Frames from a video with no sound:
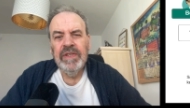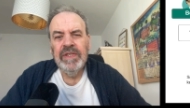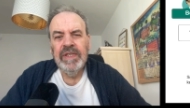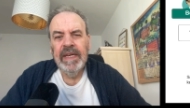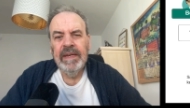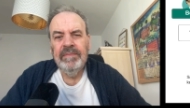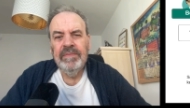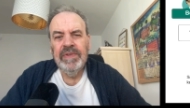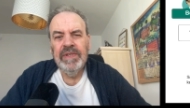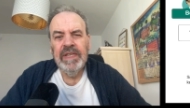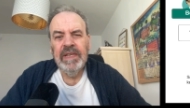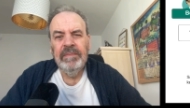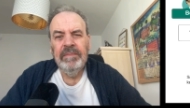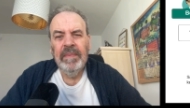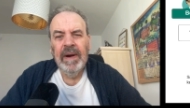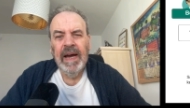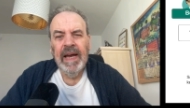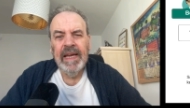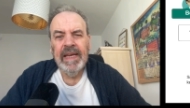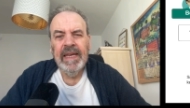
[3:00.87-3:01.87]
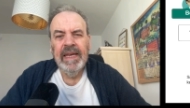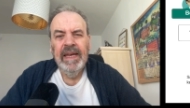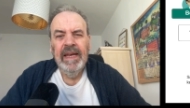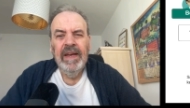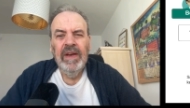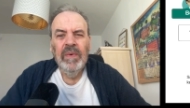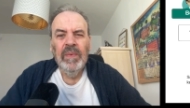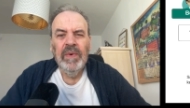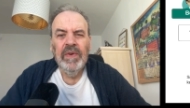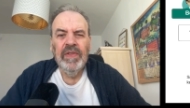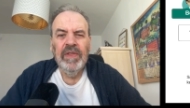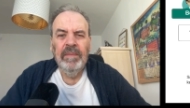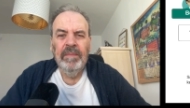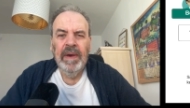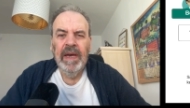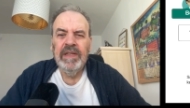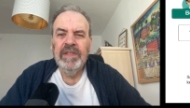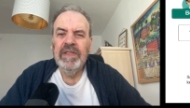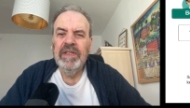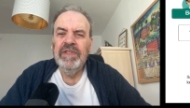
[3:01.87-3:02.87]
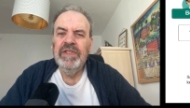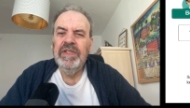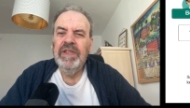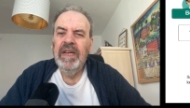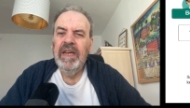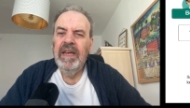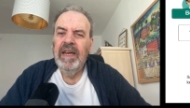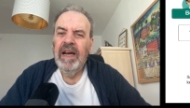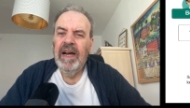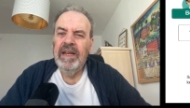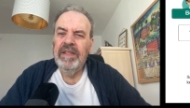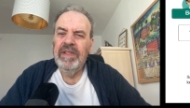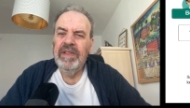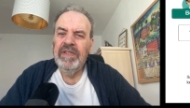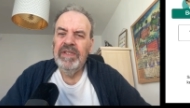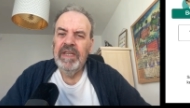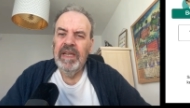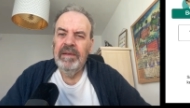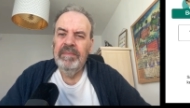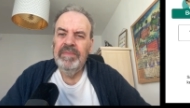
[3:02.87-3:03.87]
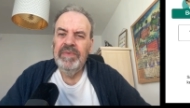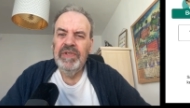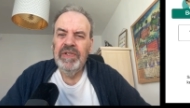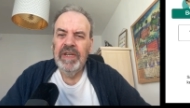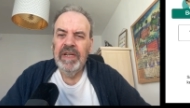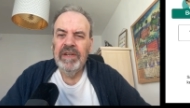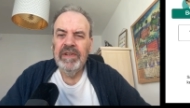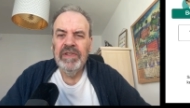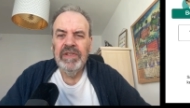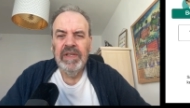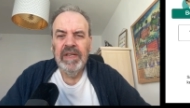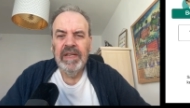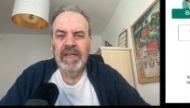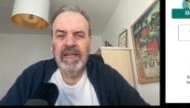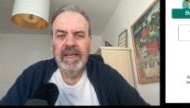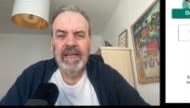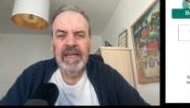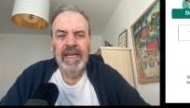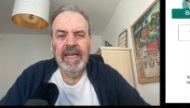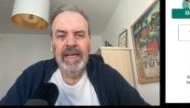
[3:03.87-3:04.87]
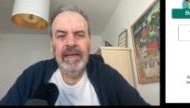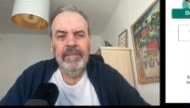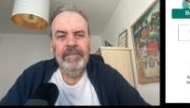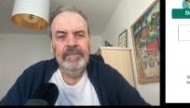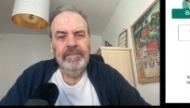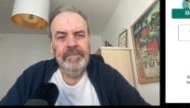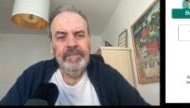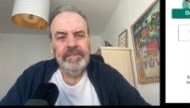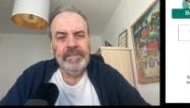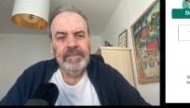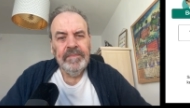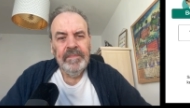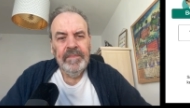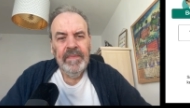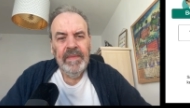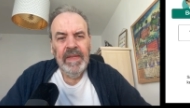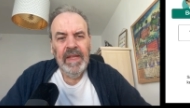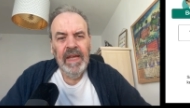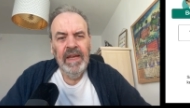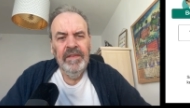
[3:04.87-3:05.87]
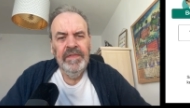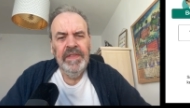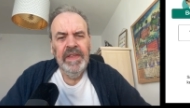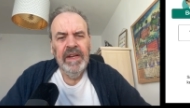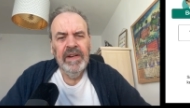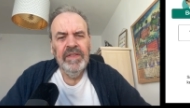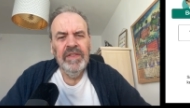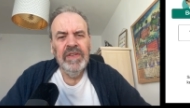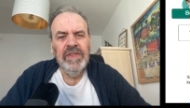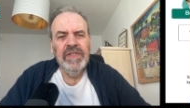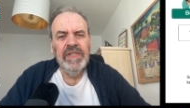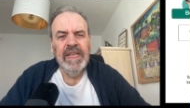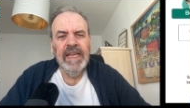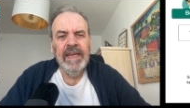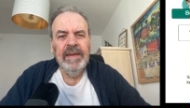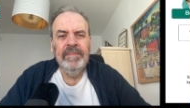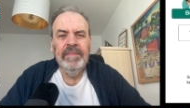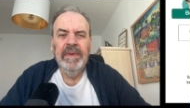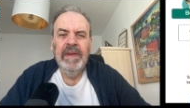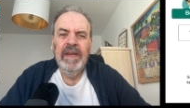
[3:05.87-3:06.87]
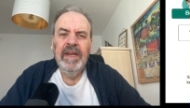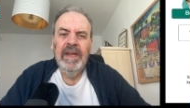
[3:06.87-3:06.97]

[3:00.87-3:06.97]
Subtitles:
same CMAC with the message and the same shared secret key. If they are the same,